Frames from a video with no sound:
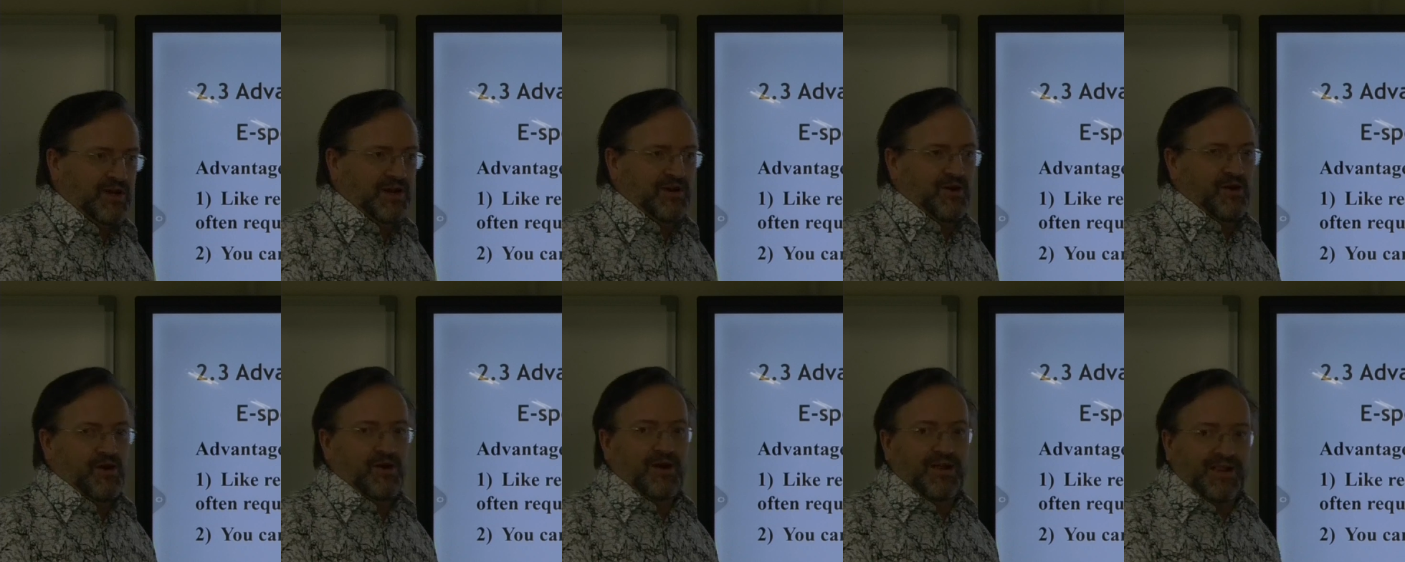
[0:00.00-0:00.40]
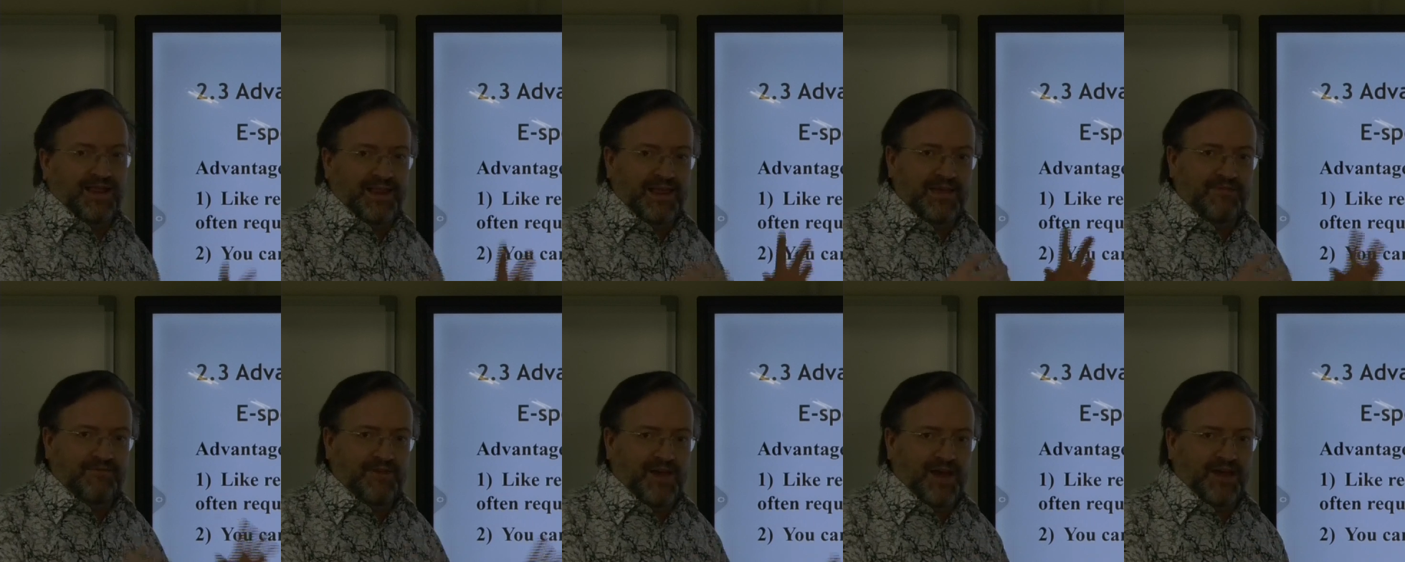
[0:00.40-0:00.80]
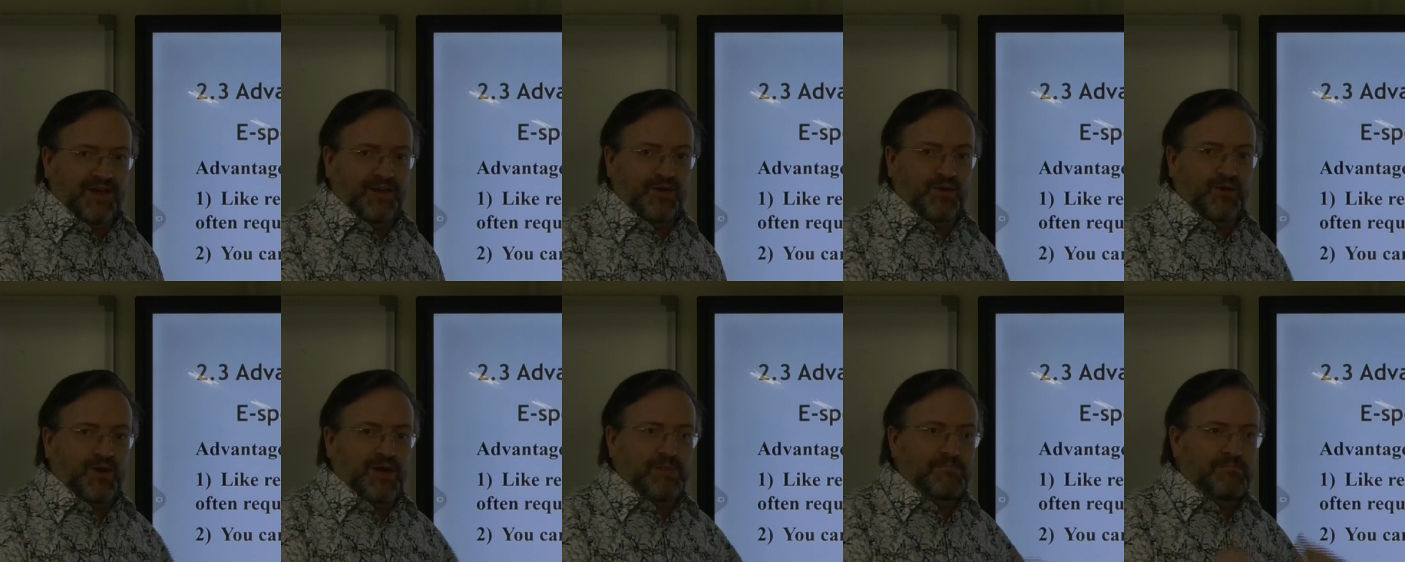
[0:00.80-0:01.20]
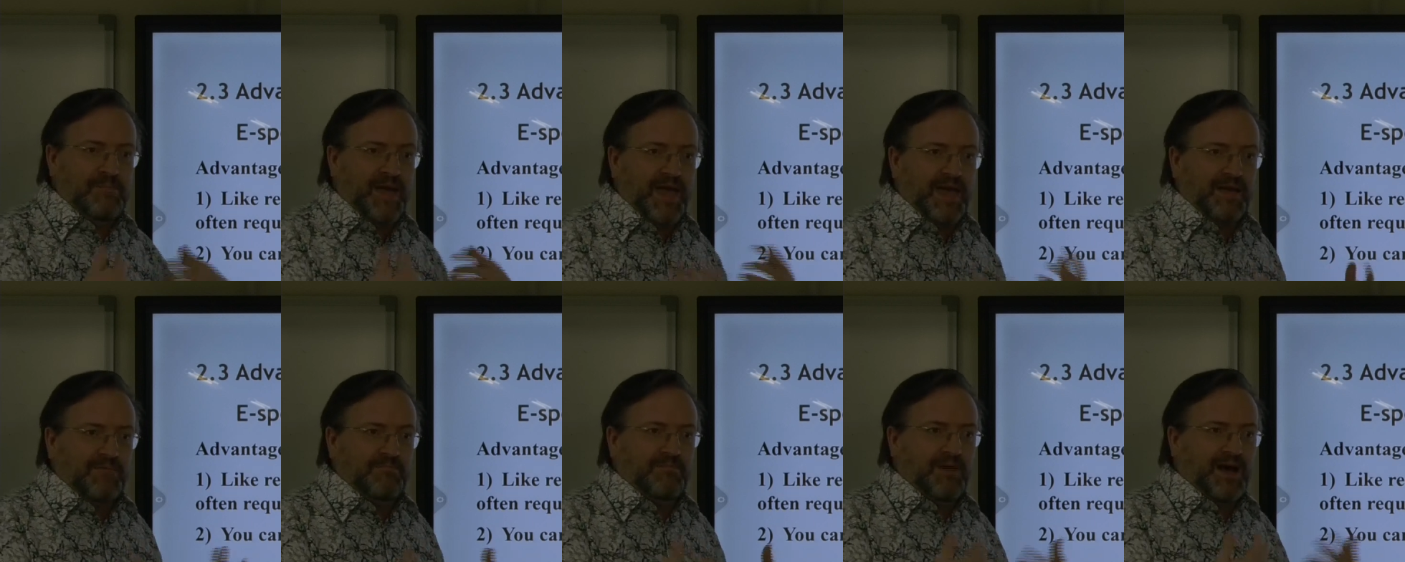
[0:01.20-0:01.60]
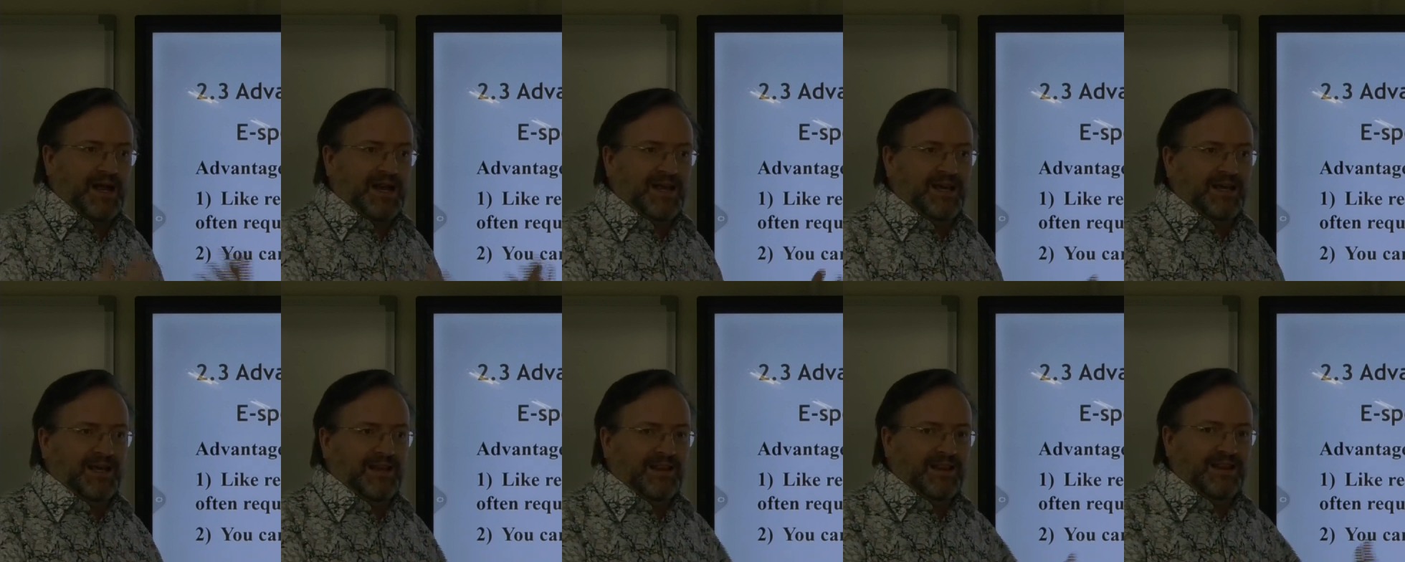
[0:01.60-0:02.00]
can earn a living. You can make
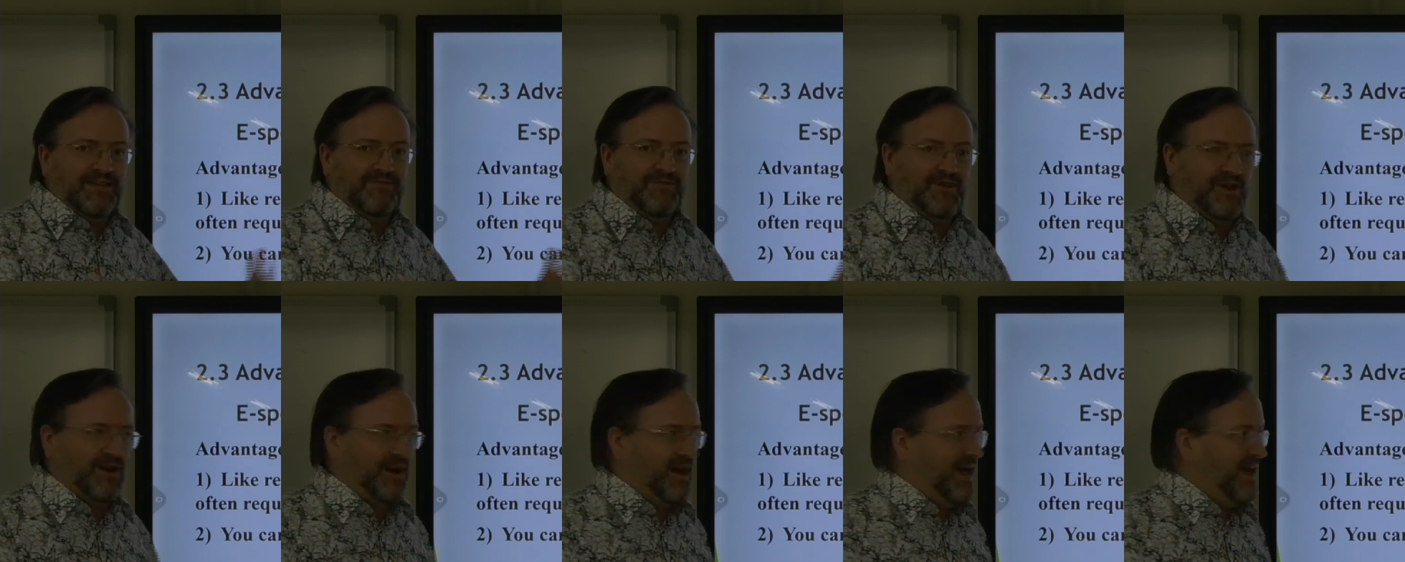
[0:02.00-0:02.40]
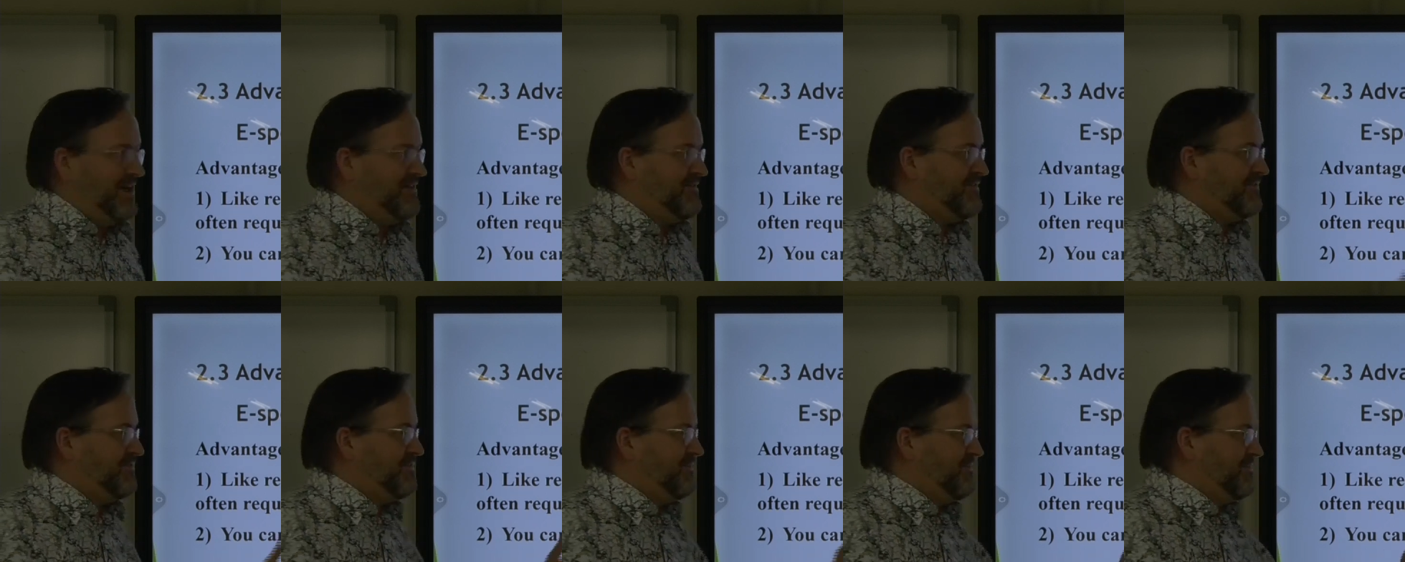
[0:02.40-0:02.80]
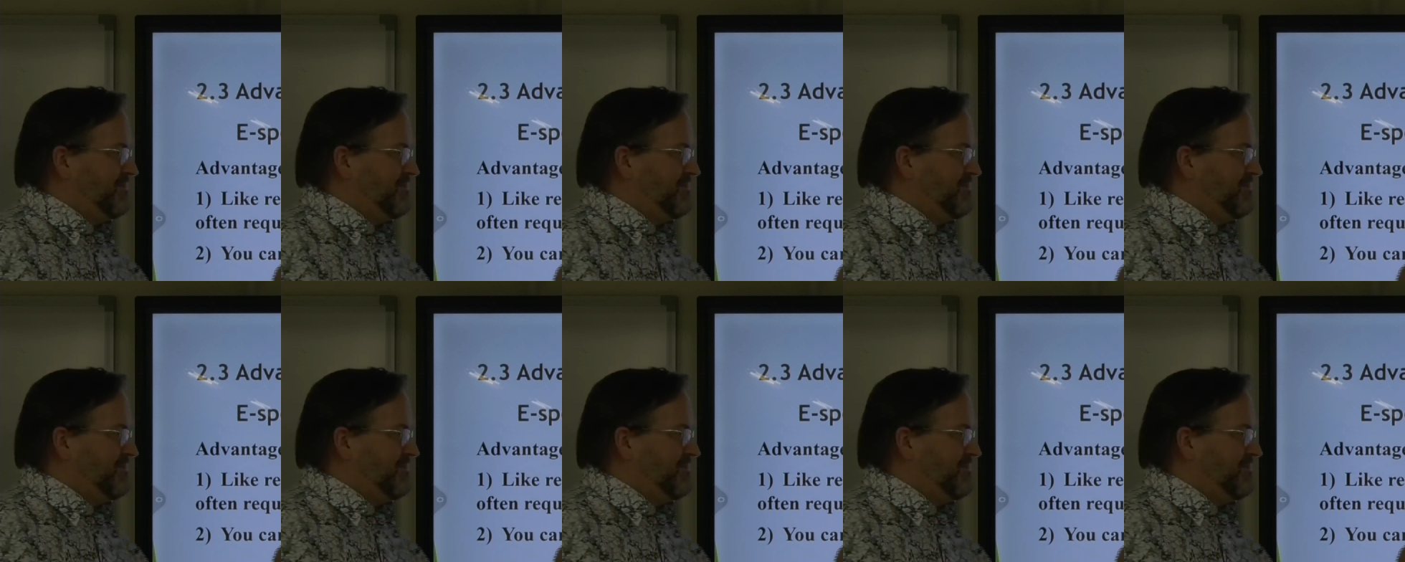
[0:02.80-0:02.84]
money and live your life